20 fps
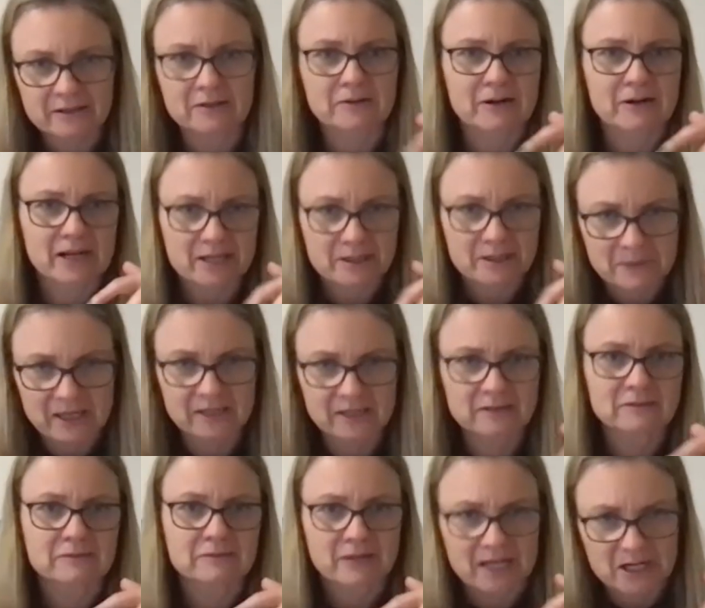around a
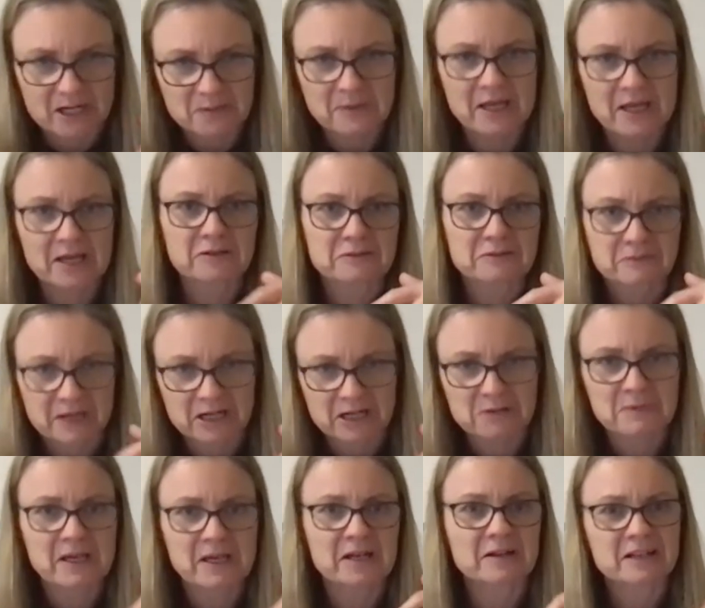mountain, around a mountain, around
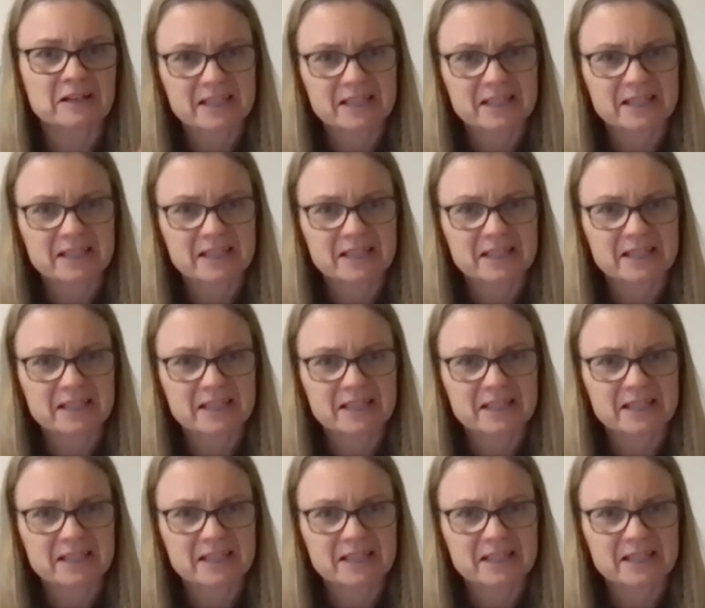a mountain,